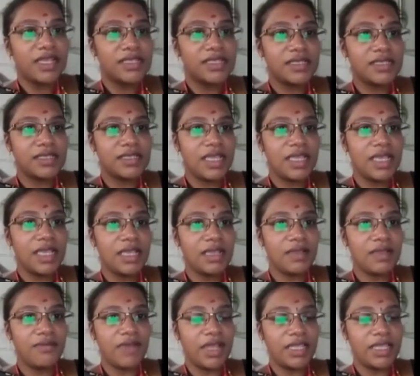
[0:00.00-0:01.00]
is
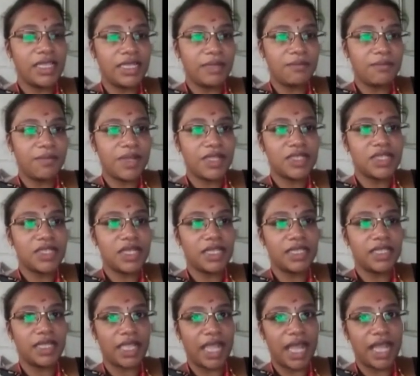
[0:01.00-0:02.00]
the where the temperature in
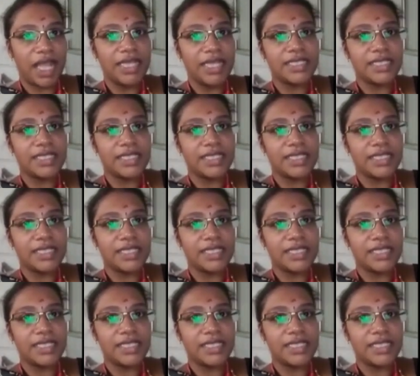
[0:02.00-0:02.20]
the can